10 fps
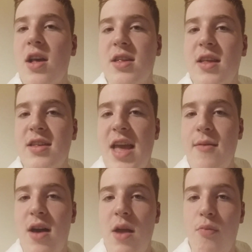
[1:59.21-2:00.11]
in the
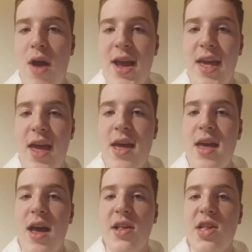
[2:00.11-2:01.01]
same kind of bracket
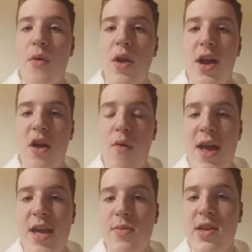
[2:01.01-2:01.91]
as someone like a
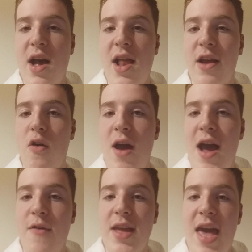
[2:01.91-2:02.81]
Raheem Sterling or a
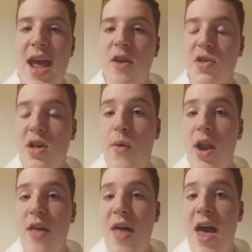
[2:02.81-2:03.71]
Harry Kane or
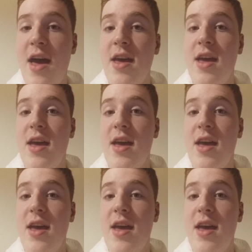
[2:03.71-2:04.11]
someone like that.